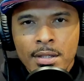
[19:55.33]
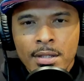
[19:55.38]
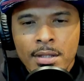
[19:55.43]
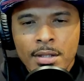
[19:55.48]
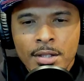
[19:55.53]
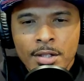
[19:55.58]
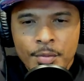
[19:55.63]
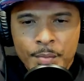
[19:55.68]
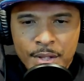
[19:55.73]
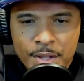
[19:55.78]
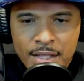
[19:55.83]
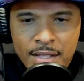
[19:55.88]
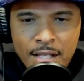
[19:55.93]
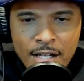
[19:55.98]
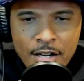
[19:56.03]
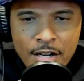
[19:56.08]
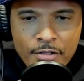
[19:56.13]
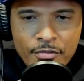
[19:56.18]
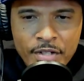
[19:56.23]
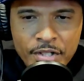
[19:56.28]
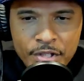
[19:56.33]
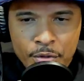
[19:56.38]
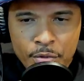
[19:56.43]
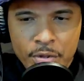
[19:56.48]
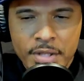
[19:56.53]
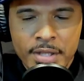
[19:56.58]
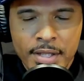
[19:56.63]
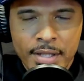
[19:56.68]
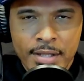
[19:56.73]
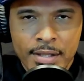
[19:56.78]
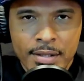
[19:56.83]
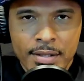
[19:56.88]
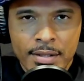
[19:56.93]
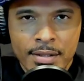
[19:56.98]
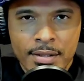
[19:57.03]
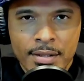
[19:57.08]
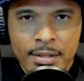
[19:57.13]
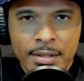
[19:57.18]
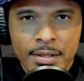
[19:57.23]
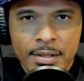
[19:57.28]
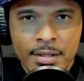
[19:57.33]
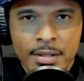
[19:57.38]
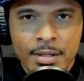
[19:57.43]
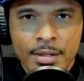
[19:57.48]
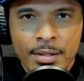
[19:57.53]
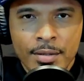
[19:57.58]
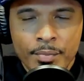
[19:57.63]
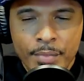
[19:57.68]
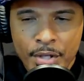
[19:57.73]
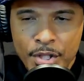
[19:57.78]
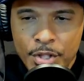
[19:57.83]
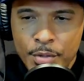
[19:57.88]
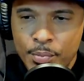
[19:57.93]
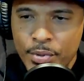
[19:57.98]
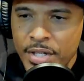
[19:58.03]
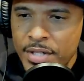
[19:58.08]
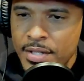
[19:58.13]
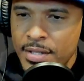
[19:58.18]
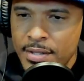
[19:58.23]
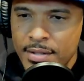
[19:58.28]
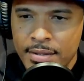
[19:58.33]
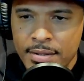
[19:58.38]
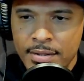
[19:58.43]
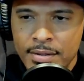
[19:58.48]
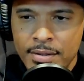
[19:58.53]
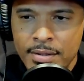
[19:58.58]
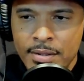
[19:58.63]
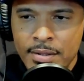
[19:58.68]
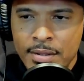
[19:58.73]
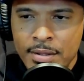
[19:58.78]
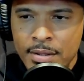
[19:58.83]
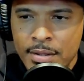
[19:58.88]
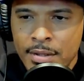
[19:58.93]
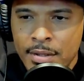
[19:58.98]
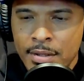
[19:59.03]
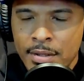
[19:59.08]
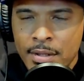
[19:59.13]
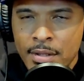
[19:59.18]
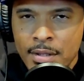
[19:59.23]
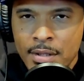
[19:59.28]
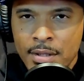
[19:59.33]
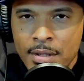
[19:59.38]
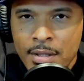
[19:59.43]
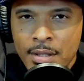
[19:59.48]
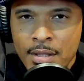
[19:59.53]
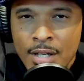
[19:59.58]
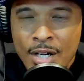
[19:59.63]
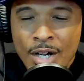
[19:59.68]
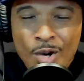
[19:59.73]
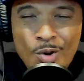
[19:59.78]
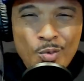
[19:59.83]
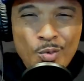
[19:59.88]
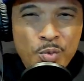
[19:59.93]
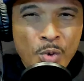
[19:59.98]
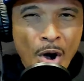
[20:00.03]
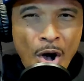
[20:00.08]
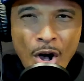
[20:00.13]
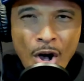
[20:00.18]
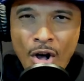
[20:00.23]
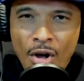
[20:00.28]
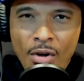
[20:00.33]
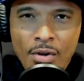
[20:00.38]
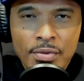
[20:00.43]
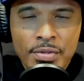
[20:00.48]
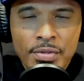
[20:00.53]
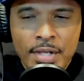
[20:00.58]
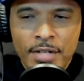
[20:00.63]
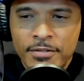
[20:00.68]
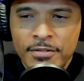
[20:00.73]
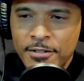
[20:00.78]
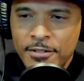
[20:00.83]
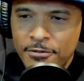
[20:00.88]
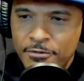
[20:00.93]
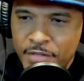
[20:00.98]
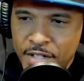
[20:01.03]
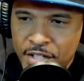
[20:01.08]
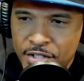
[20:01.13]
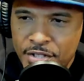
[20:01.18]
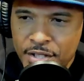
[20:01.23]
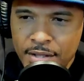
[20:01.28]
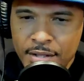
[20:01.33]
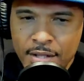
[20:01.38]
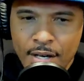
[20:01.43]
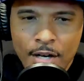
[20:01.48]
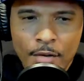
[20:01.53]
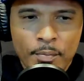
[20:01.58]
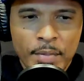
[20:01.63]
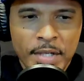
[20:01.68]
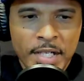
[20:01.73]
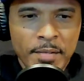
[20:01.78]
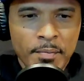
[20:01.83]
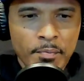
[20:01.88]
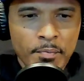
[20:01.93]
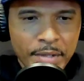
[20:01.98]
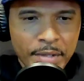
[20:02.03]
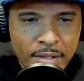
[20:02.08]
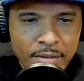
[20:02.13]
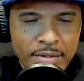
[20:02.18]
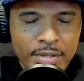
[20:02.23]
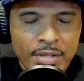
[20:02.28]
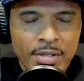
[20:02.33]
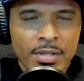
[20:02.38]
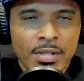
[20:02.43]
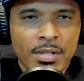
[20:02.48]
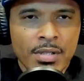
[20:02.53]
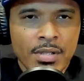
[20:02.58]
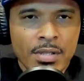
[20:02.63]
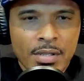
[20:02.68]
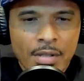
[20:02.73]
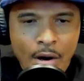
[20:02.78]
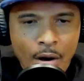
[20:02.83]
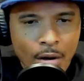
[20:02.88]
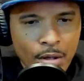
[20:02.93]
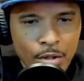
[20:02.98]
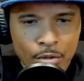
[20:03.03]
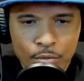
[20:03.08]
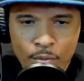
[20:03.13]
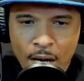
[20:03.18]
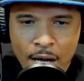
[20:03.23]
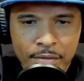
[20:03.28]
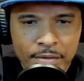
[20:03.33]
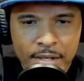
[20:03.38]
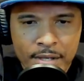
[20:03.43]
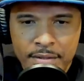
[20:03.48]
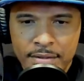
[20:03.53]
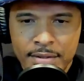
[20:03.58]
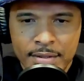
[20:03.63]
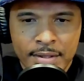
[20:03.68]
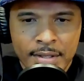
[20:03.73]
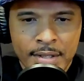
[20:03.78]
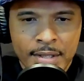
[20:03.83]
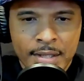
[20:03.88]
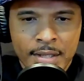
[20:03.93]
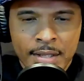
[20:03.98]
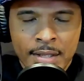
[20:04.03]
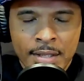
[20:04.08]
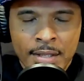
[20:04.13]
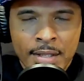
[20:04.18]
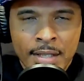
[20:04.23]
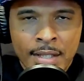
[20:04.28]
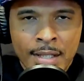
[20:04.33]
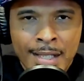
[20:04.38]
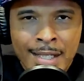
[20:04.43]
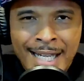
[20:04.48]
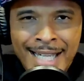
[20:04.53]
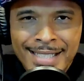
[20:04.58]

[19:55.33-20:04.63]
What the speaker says: but love and unity builds bridges. Walls of division are being built all around us. And